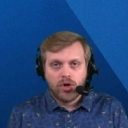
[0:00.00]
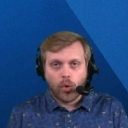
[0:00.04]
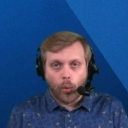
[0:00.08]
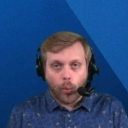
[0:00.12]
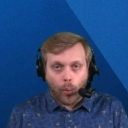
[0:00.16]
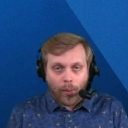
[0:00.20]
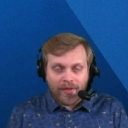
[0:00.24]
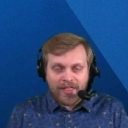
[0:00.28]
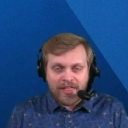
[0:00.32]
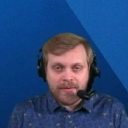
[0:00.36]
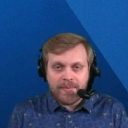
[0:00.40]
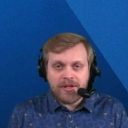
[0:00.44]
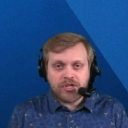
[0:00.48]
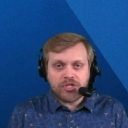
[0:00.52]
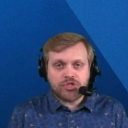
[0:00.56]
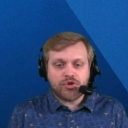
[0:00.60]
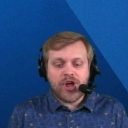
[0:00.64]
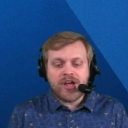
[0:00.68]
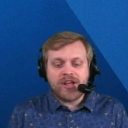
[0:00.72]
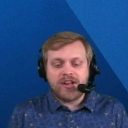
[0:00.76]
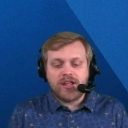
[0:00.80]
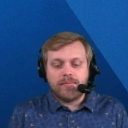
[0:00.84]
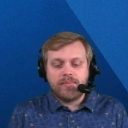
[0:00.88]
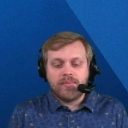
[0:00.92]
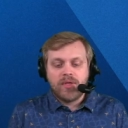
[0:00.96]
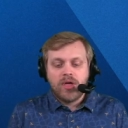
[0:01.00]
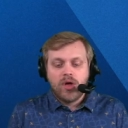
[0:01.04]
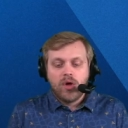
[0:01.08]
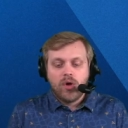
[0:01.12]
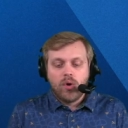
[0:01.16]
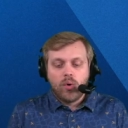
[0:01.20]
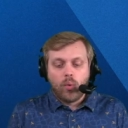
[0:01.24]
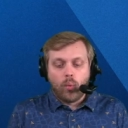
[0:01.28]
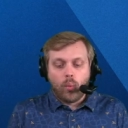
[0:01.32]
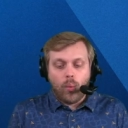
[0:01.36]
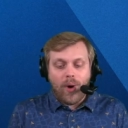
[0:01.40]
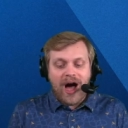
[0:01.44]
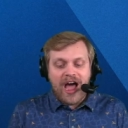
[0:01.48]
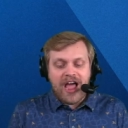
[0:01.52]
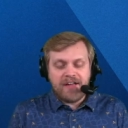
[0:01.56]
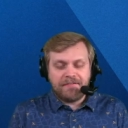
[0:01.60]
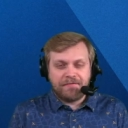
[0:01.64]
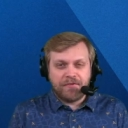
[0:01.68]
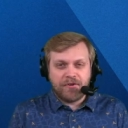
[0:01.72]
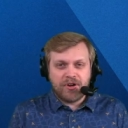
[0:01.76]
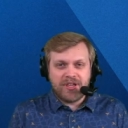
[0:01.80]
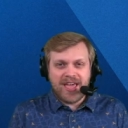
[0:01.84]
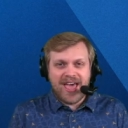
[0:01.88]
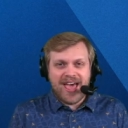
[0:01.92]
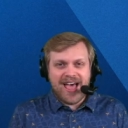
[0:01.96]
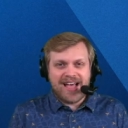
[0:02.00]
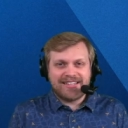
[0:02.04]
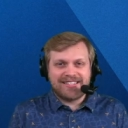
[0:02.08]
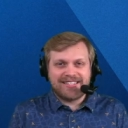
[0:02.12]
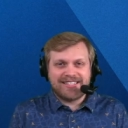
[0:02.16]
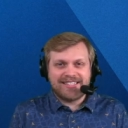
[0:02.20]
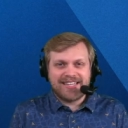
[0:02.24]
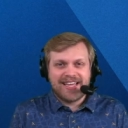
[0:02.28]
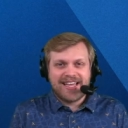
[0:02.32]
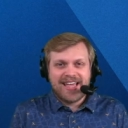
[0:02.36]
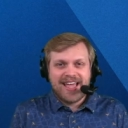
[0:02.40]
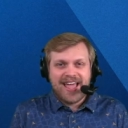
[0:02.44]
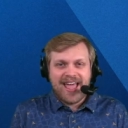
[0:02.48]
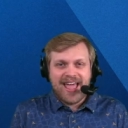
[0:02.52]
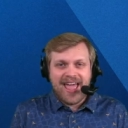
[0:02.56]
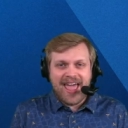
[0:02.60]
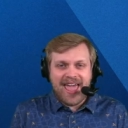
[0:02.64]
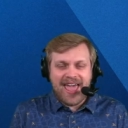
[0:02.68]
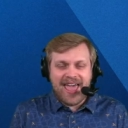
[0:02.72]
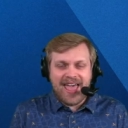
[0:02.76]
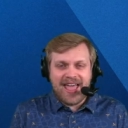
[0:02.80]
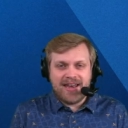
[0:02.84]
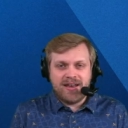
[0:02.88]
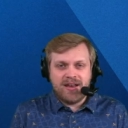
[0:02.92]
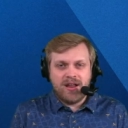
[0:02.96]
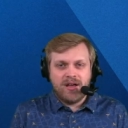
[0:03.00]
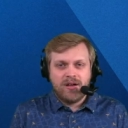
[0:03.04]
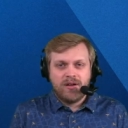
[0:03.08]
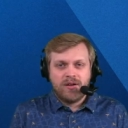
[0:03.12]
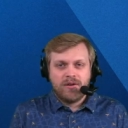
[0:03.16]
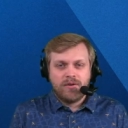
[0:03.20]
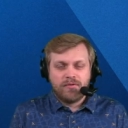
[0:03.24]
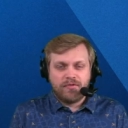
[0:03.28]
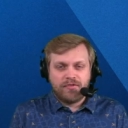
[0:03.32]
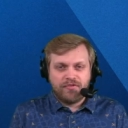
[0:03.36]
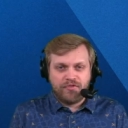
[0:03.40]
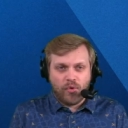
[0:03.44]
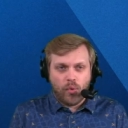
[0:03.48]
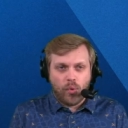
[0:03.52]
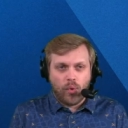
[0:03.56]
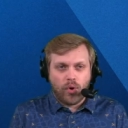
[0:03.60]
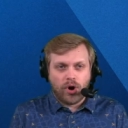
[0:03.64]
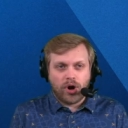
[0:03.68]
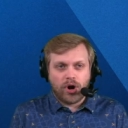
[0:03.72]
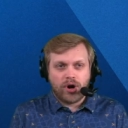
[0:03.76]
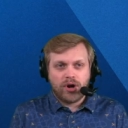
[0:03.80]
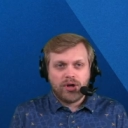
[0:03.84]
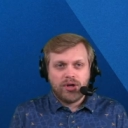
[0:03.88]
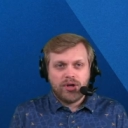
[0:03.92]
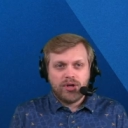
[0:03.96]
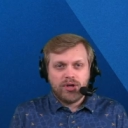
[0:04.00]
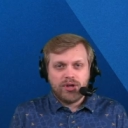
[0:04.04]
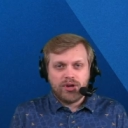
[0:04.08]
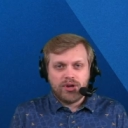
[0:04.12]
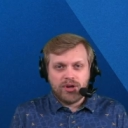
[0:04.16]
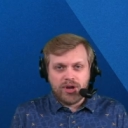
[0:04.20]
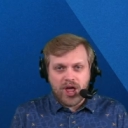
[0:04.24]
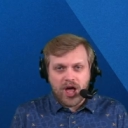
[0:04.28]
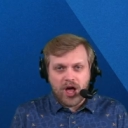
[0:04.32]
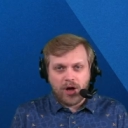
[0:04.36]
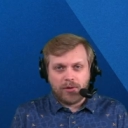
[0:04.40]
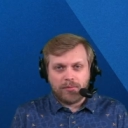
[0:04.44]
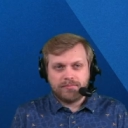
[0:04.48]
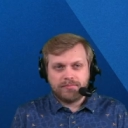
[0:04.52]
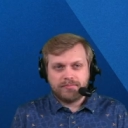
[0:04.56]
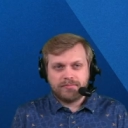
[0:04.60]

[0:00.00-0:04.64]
Will he be traded? Y for yes, N for no.